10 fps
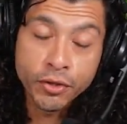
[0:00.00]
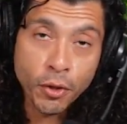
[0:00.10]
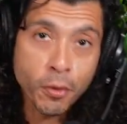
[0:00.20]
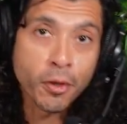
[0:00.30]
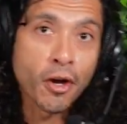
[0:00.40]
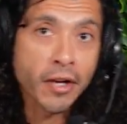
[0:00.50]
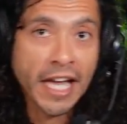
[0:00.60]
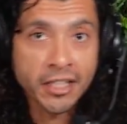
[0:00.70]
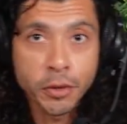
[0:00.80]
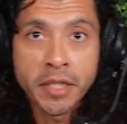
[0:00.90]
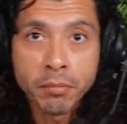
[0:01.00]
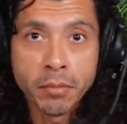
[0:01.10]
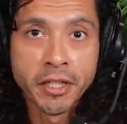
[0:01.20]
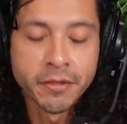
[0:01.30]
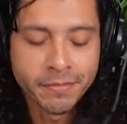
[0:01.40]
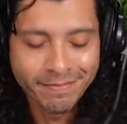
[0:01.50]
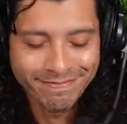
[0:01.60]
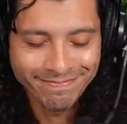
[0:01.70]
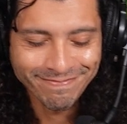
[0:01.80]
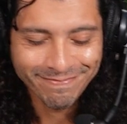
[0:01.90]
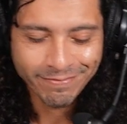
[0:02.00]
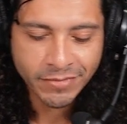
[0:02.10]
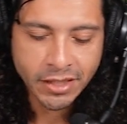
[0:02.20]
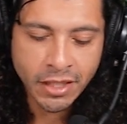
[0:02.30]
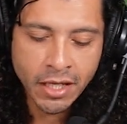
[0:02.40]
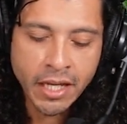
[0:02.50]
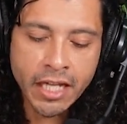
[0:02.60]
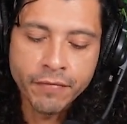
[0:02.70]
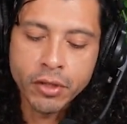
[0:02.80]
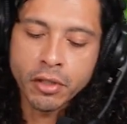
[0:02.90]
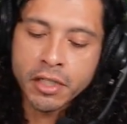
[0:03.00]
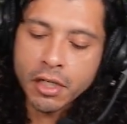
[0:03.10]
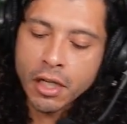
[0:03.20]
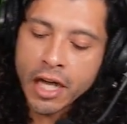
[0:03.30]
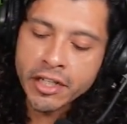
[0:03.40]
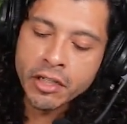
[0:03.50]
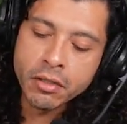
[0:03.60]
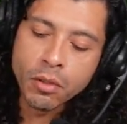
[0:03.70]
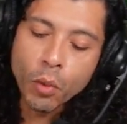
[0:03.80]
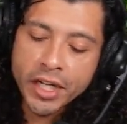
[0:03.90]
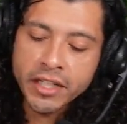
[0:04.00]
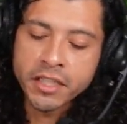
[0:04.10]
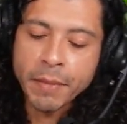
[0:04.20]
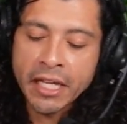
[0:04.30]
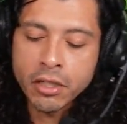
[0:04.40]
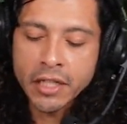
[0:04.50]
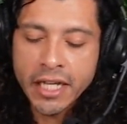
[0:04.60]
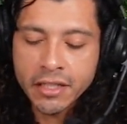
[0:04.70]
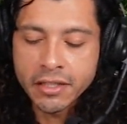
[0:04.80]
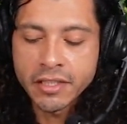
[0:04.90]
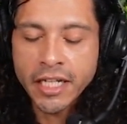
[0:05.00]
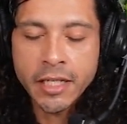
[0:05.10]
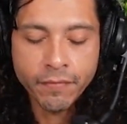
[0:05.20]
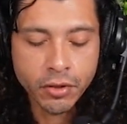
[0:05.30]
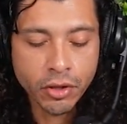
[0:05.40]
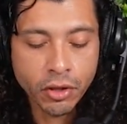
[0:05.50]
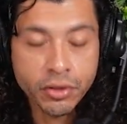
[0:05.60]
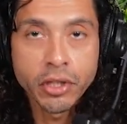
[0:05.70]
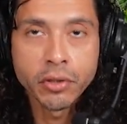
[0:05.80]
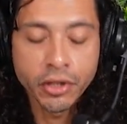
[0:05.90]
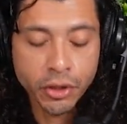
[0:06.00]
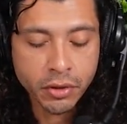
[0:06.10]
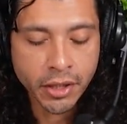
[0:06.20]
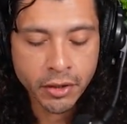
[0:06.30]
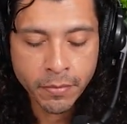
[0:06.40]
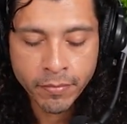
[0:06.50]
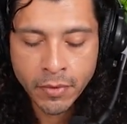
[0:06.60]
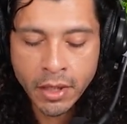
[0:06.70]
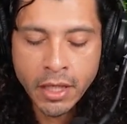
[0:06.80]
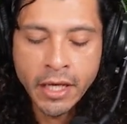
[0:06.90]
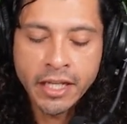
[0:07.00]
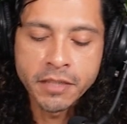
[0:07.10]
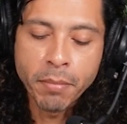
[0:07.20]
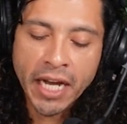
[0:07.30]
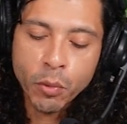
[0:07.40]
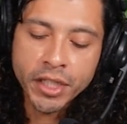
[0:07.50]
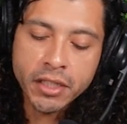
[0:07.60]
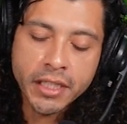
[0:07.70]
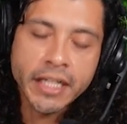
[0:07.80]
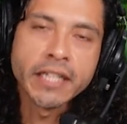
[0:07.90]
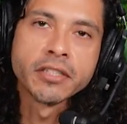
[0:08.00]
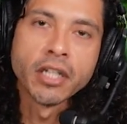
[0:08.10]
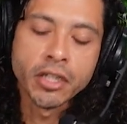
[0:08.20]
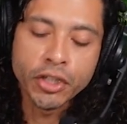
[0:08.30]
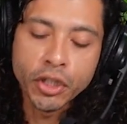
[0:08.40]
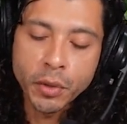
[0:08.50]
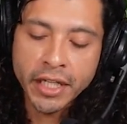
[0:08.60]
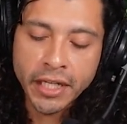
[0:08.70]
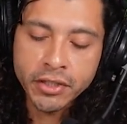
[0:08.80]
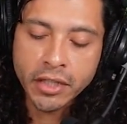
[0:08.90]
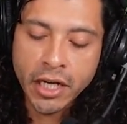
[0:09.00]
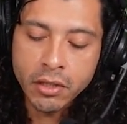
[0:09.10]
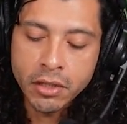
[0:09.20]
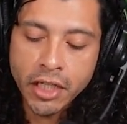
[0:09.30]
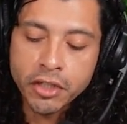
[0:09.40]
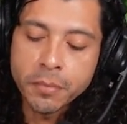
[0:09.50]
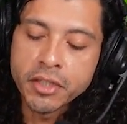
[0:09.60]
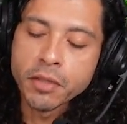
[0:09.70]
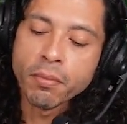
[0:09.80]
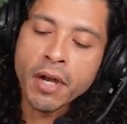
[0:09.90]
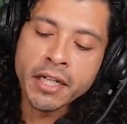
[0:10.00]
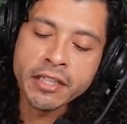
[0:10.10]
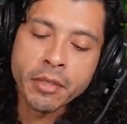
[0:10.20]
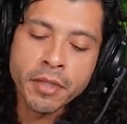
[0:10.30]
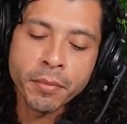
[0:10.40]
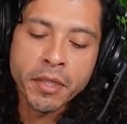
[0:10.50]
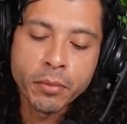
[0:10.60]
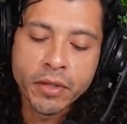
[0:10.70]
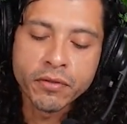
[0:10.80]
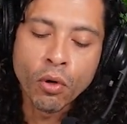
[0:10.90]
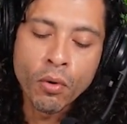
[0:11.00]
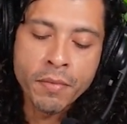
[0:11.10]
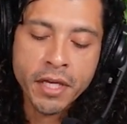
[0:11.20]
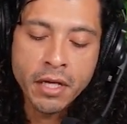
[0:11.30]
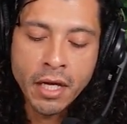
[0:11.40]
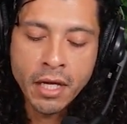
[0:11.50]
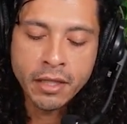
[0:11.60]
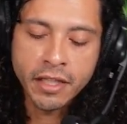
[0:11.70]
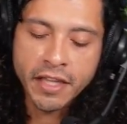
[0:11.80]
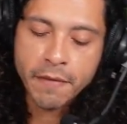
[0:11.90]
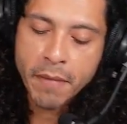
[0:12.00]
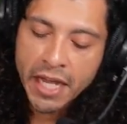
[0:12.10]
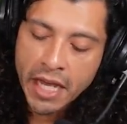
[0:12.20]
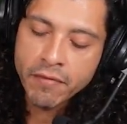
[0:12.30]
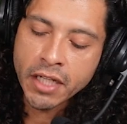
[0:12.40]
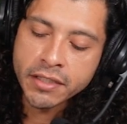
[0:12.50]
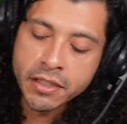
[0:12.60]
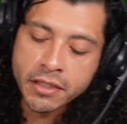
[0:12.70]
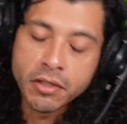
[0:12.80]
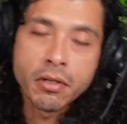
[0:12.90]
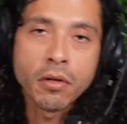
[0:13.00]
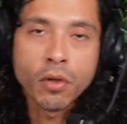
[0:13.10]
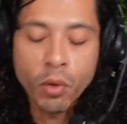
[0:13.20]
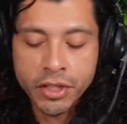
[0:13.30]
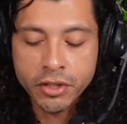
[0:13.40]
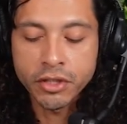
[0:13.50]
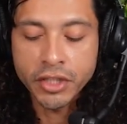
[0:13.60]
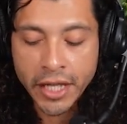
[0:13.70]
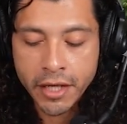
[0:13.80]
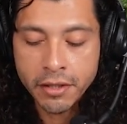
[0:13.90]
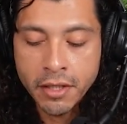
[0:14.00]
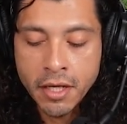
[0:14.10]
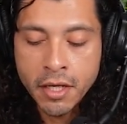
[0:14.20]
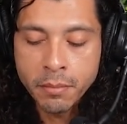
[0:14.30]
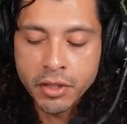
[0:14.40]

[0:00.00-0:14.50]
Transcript: so long as you implement. And if you're learning a lot here, a way to expand on that is to sign up for the Nurse Doza newsletter. It's bi-weekly and done Q&A style, and you'd be surprised how many people have told me that they may have not sent in their own questions yet,